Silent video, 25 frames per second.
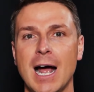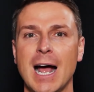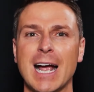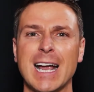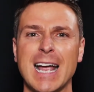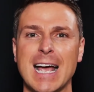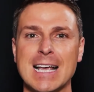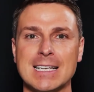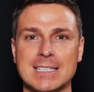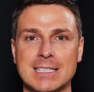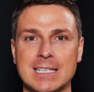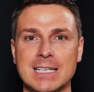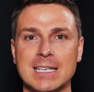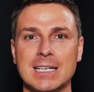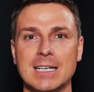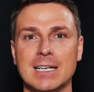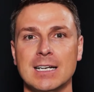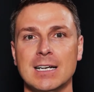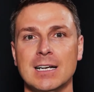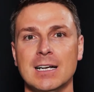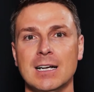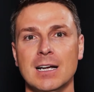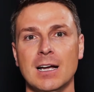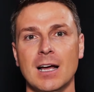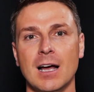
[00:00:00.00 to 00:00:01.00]
Agassi,
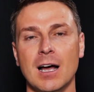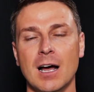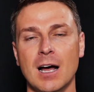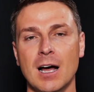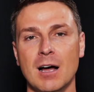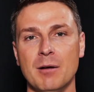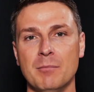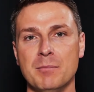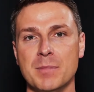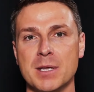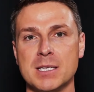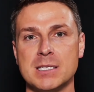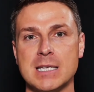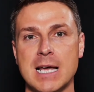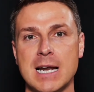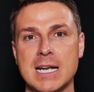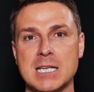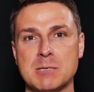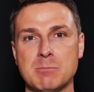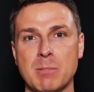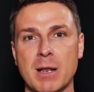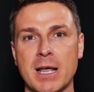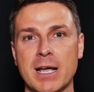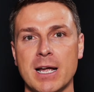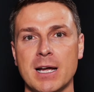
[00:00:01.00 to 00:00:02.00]
the
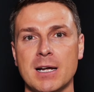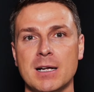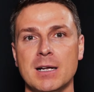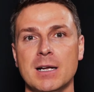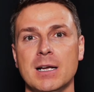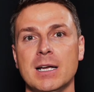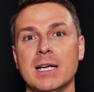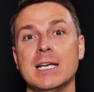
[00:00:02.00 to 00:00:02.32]
tennis player.